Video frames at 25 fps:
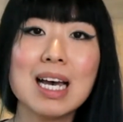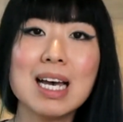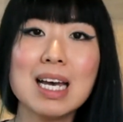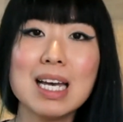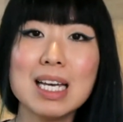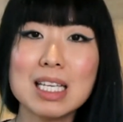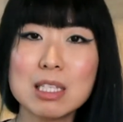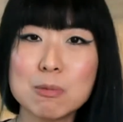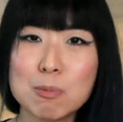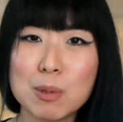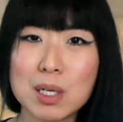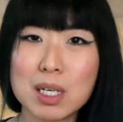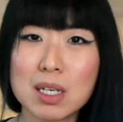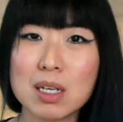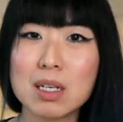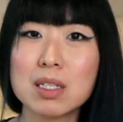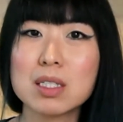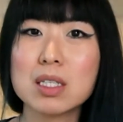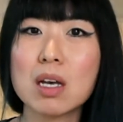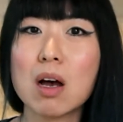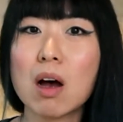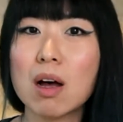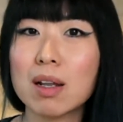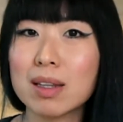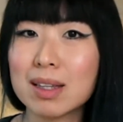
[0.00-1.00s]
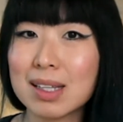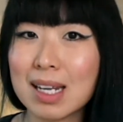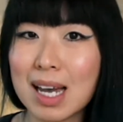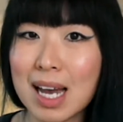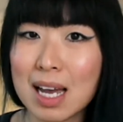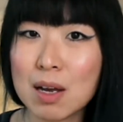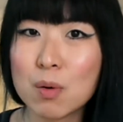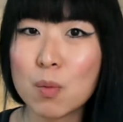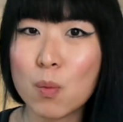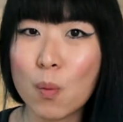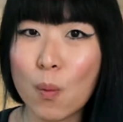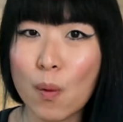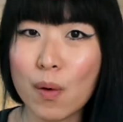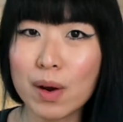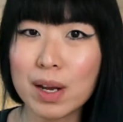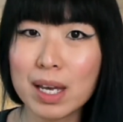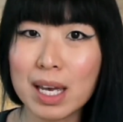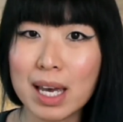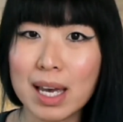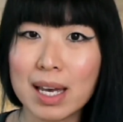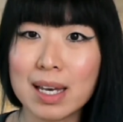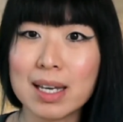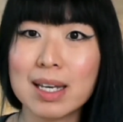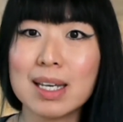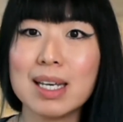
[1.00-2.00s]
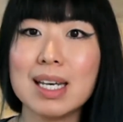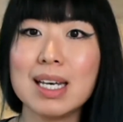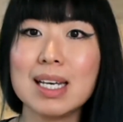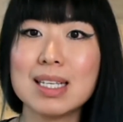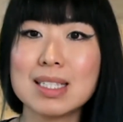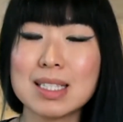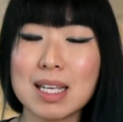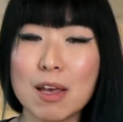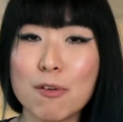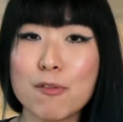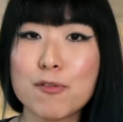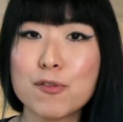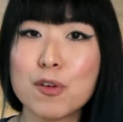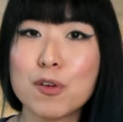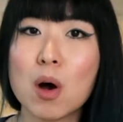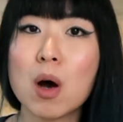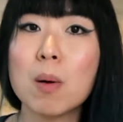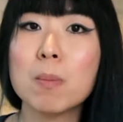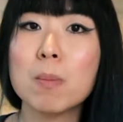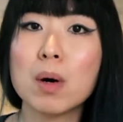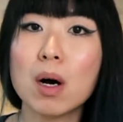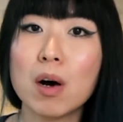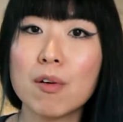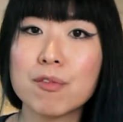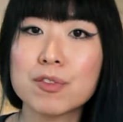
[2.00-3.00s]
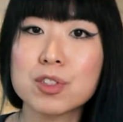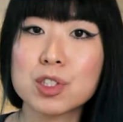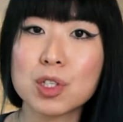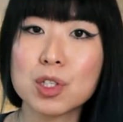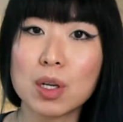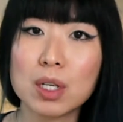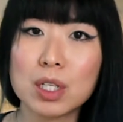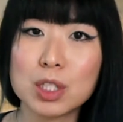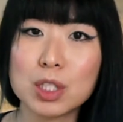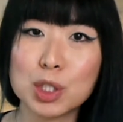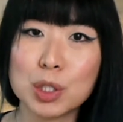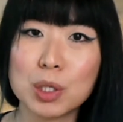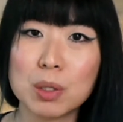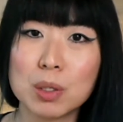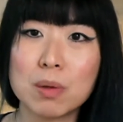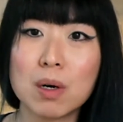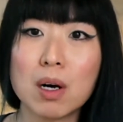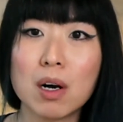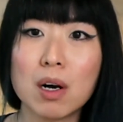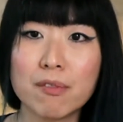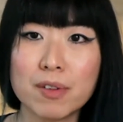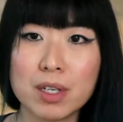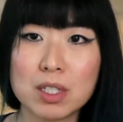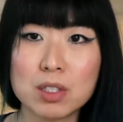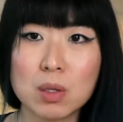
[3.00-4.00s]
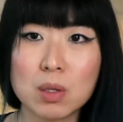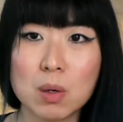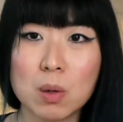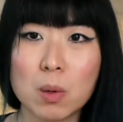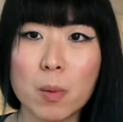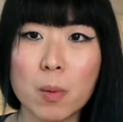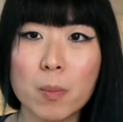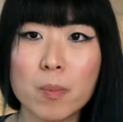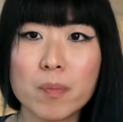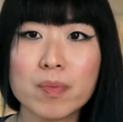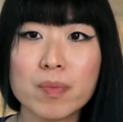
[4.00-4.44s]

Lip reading: is because online working is a form of solitude of its own.